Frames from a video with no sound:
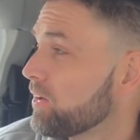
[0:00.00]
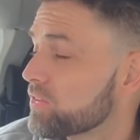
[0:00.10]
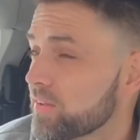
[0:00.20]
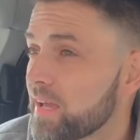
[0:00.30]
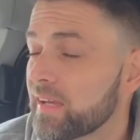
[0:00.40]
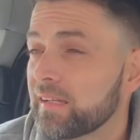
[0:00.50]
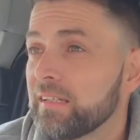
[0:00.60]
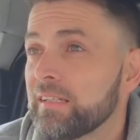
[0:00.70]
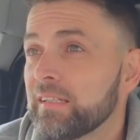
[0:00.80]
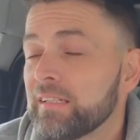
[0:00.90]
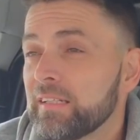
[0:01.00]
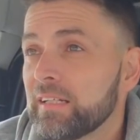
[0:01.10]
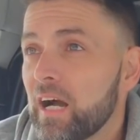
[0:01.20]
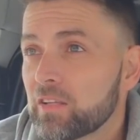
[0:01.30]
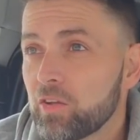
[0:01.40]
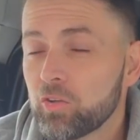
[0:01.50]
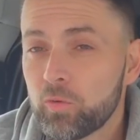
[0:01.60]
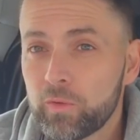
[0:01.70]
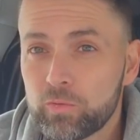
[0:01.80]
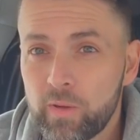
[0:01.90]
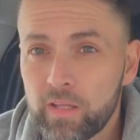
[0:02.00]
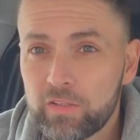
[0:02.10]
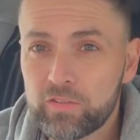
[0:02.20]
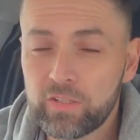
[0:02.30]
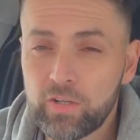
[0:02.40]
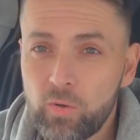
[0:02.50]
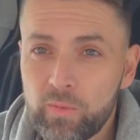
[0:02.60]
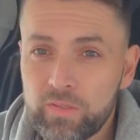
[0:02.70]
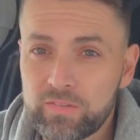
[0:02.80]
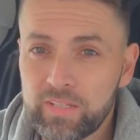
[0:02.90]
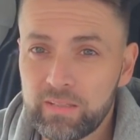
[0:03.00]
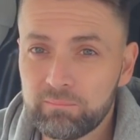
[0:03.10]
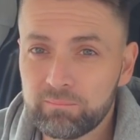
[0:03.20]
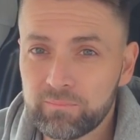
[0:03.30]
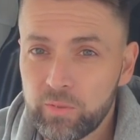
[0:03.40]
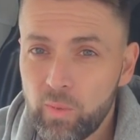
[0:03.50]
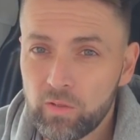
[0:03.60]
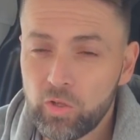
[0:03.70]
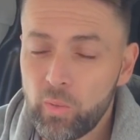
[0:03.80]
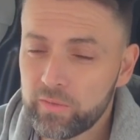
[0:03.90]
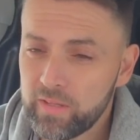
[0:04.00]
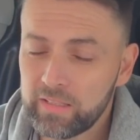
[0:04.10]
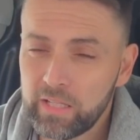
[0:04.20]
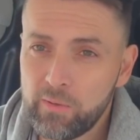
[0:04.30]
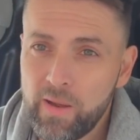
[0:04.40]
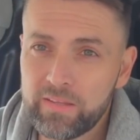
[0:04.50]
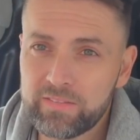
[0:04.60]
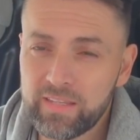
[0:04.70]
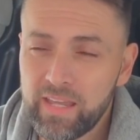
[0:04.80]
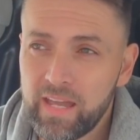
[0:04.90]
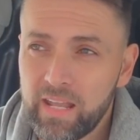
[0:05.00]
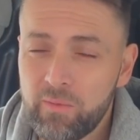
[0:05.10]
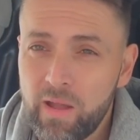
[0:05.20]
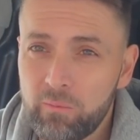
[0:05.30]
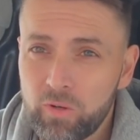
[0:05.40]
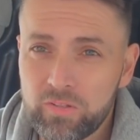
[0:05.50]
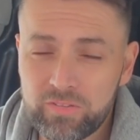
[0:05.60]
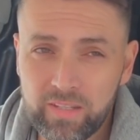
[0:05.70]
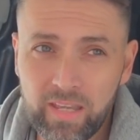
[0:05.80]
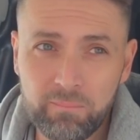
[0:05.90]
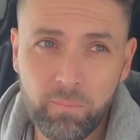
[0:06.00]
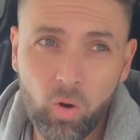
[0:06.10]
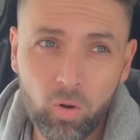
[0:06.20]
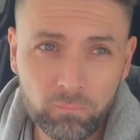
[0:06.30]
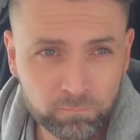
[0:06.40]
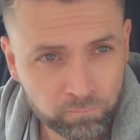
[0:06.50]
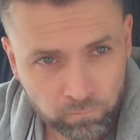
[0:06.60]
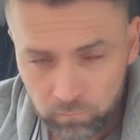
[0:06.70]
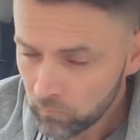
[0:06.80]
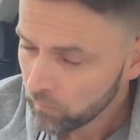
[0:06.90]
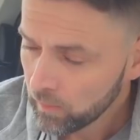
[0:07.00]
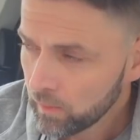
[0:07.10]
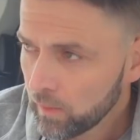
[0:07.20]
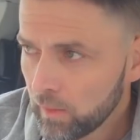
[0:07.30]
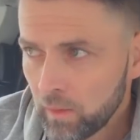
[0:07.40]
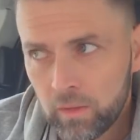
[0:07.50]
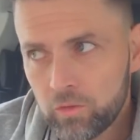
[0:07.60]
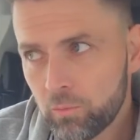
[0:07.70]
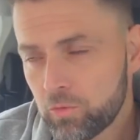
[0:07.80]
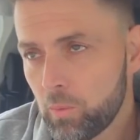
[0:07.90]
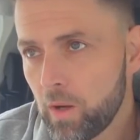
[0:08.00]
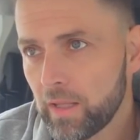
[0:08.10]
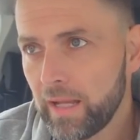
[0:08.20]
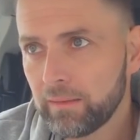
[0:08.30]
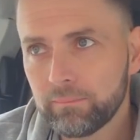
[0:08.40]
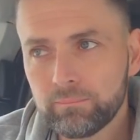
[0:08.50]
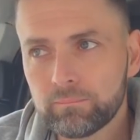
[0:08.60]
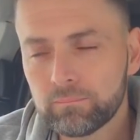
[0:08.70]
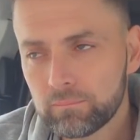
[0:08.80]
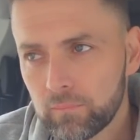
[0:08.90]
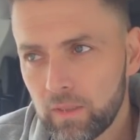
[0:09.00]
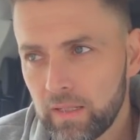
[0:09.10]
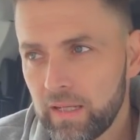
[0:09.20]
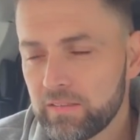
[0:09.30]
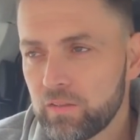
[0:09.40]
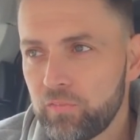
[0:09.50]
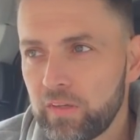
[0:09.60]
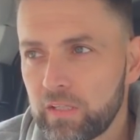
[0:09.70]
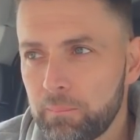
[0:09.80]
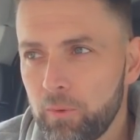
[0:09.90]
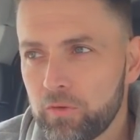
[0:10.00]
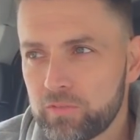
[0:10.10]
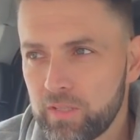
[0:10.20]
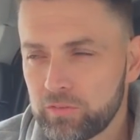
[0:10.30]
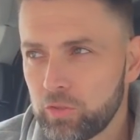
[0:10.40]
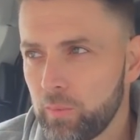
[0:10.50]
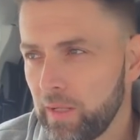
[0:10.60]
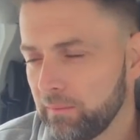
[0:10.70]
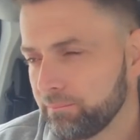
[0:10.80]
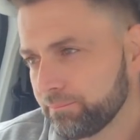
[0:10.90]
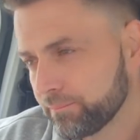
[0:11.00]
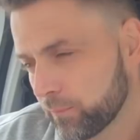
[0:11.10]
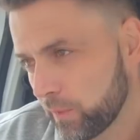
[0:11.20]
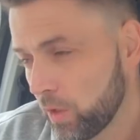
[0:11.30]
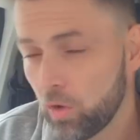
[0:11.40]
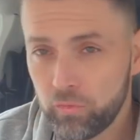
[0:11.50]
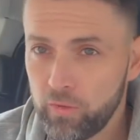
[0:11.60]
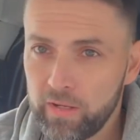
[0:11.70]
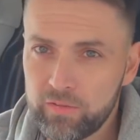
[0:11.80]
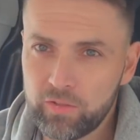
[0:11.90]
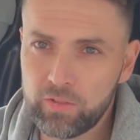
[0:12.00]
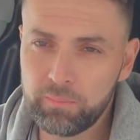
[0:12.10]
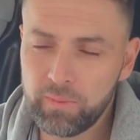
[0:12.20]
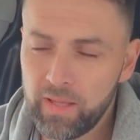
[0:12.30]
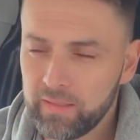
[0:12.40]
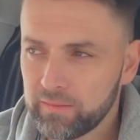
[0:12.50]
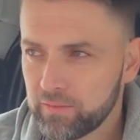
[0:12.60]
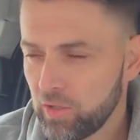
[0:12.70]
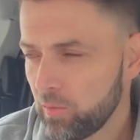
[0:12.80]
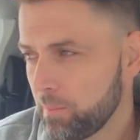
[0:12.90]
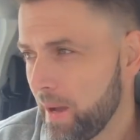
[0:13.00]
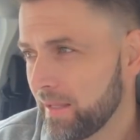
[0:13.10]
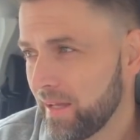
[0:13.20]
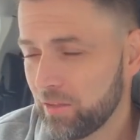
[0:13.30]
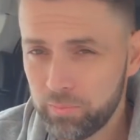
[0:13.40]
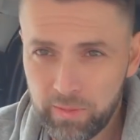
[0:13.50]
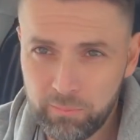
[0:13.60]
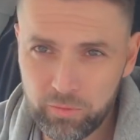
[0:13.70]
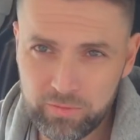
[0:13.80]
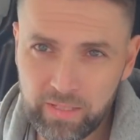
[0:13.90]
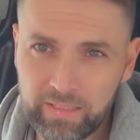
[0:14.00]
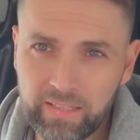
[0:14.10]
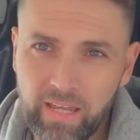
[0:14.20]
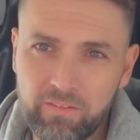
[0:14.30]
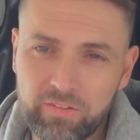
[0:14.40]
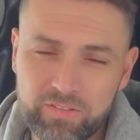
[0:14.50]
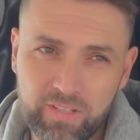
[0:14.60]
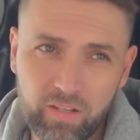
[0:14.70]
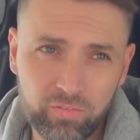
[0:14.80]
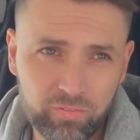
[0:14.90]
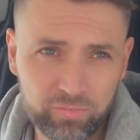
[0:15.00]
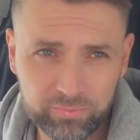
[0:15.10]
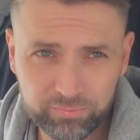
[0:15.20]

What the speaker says: Honestly, I don't know which way Ollie's going to go with his team. You all know exactly how I see it and how I want to see it, but it's up to Ollie. Is he thinking of putting Sancho in? We know Varane isn't going to play, so our back line's pretty much taking care of itself.